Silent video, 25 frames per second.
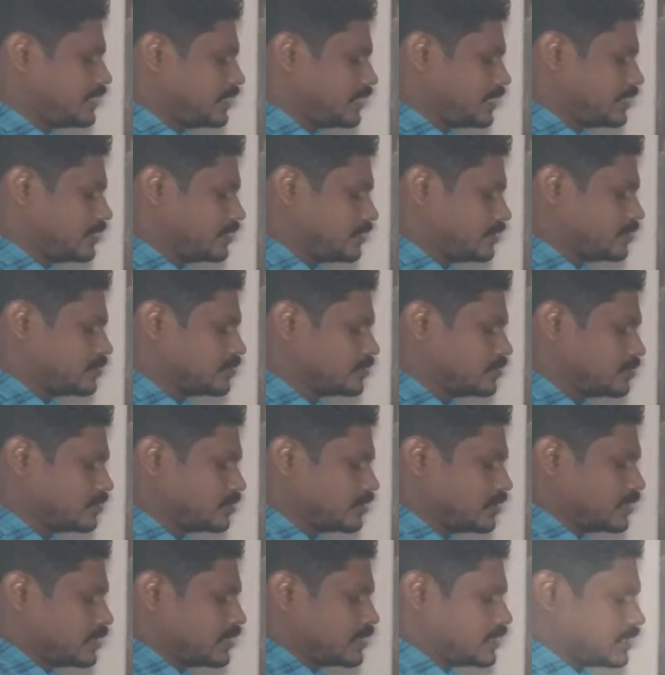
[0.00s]
into
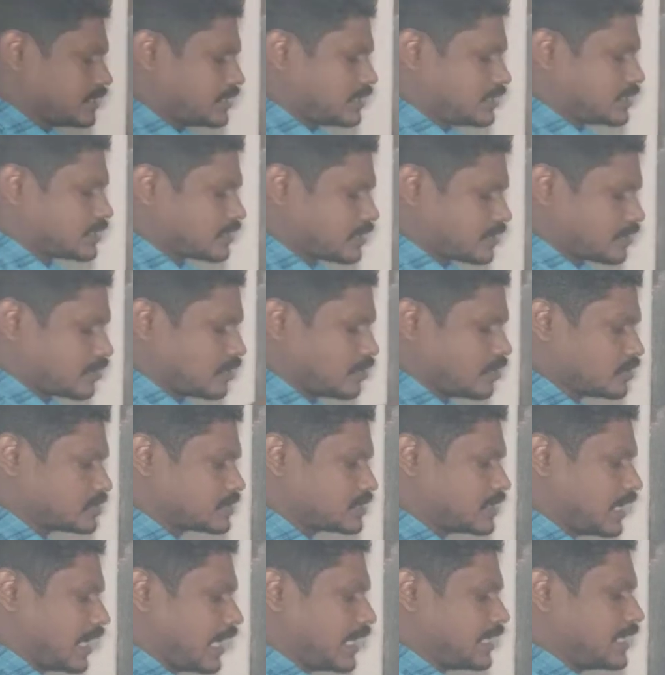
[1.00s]

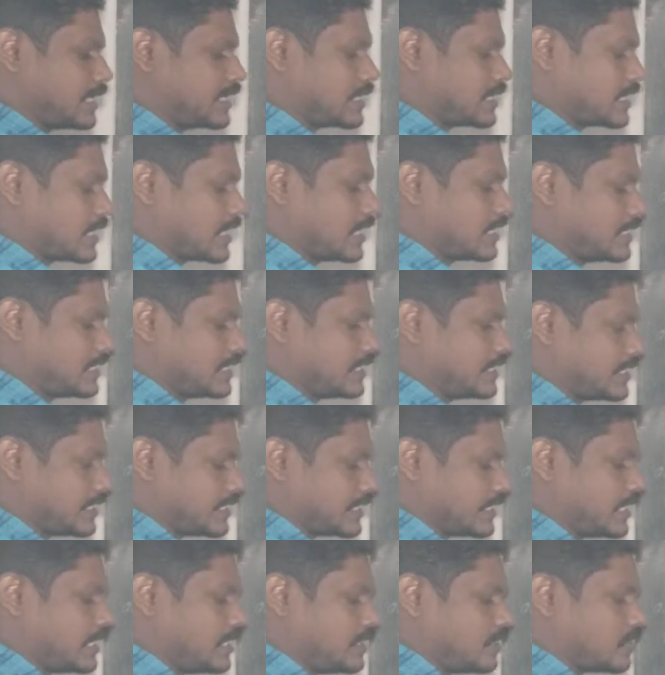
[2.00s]
closed line integral
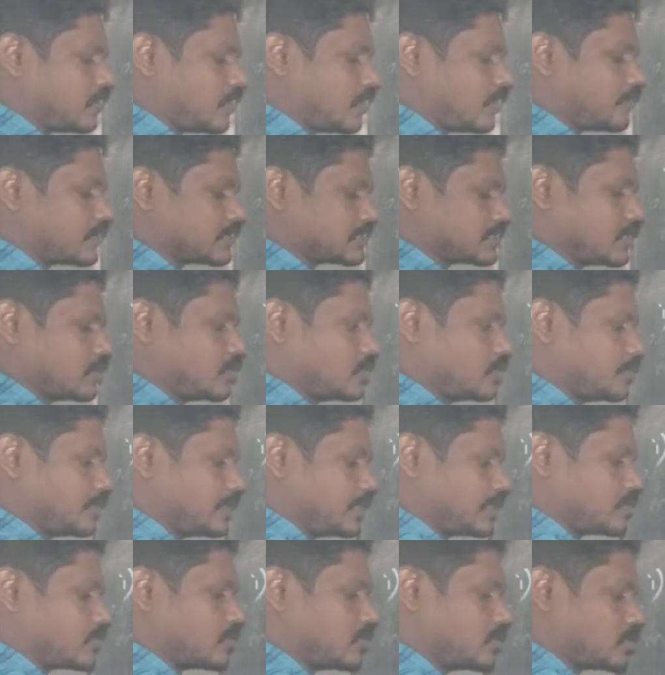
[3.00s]
dl over the loop
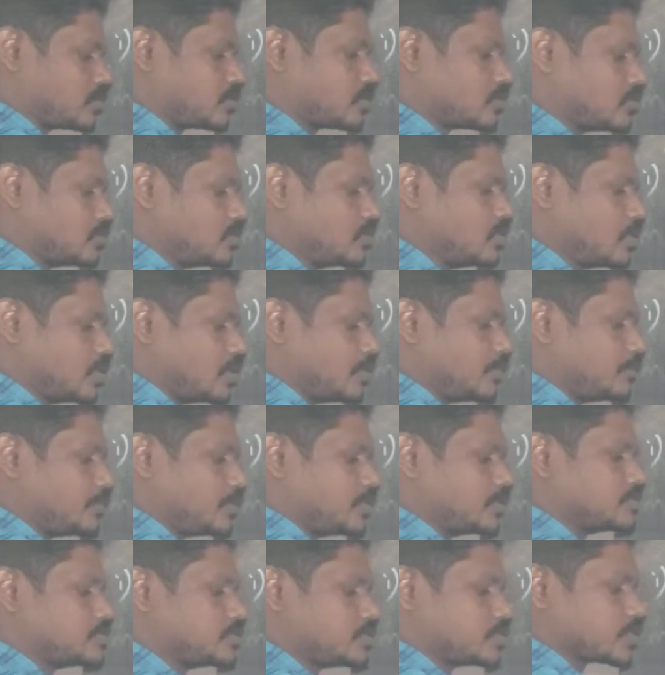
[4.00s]
equal to
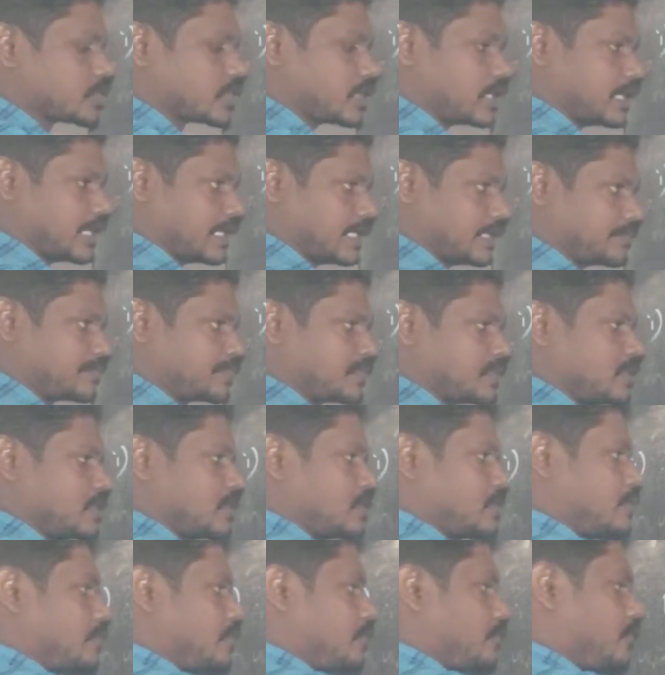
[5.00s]
mu 0 I.
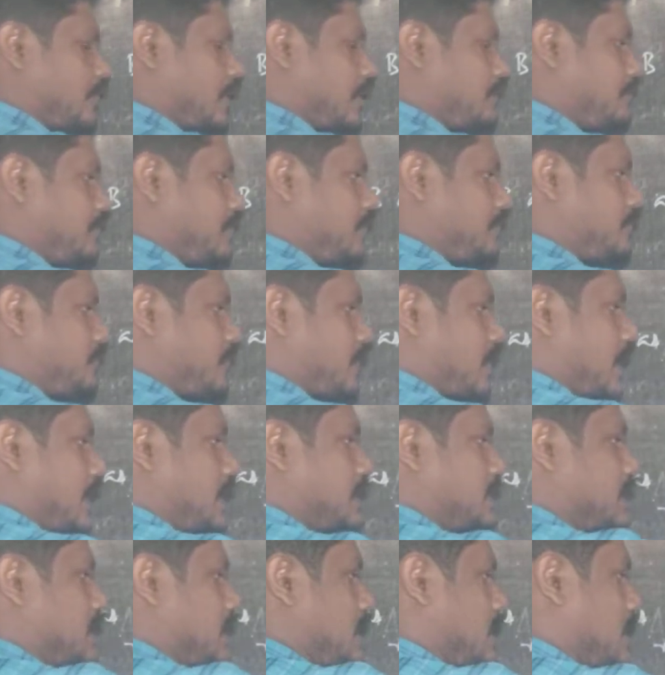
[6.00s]
When we find the